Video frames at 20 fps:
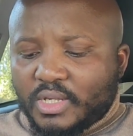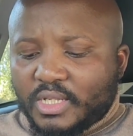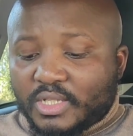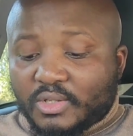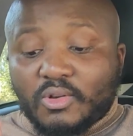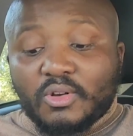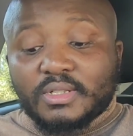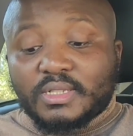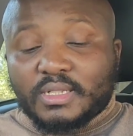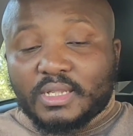
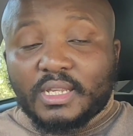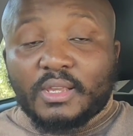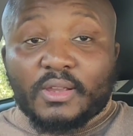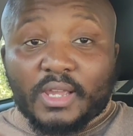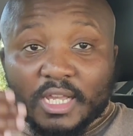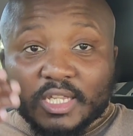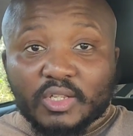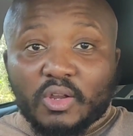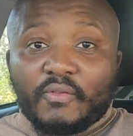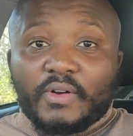It
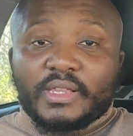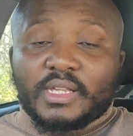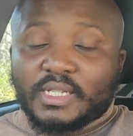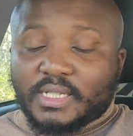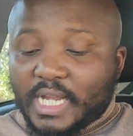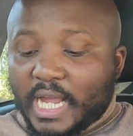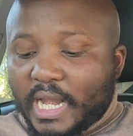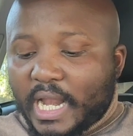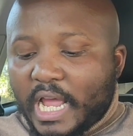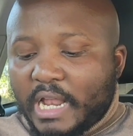gets over the
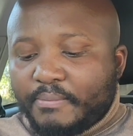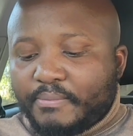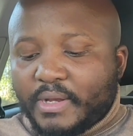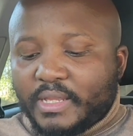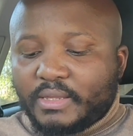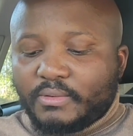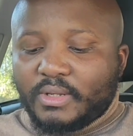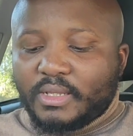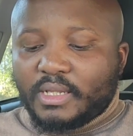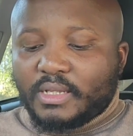try line,
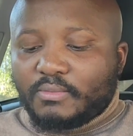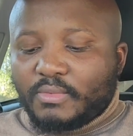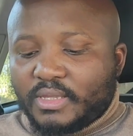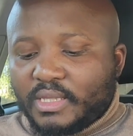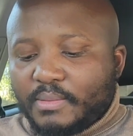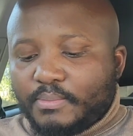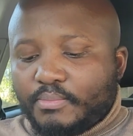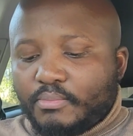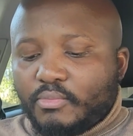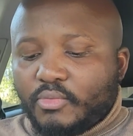but when
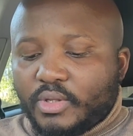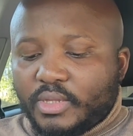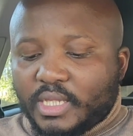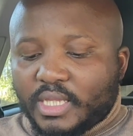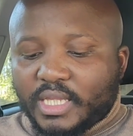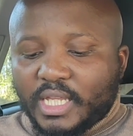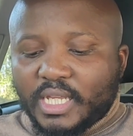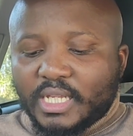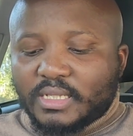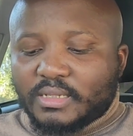the
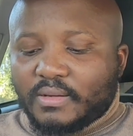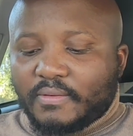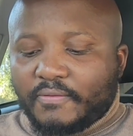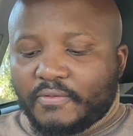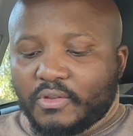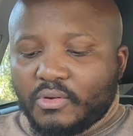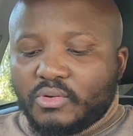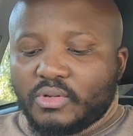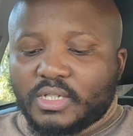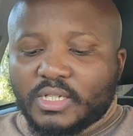thing is
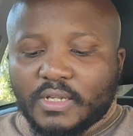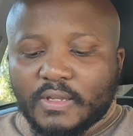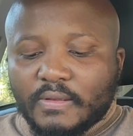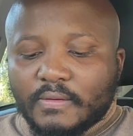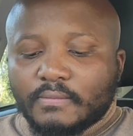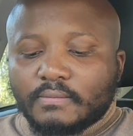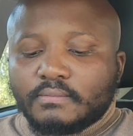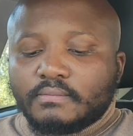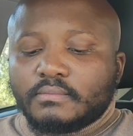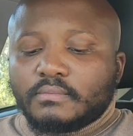reviewed,
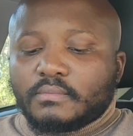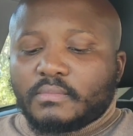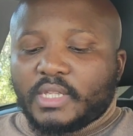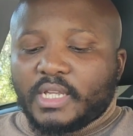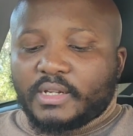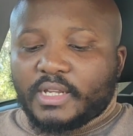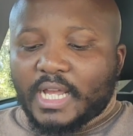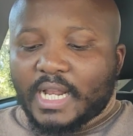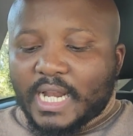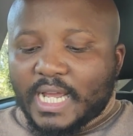
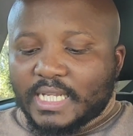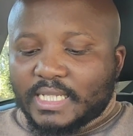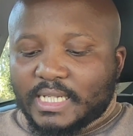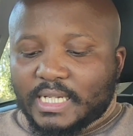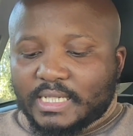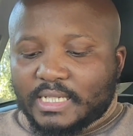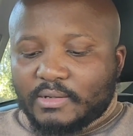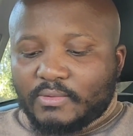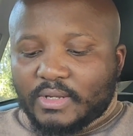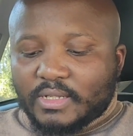they realize
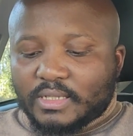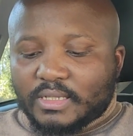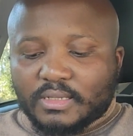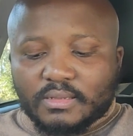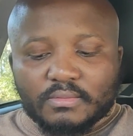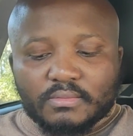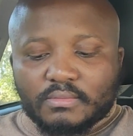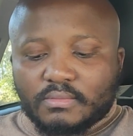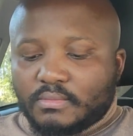that it's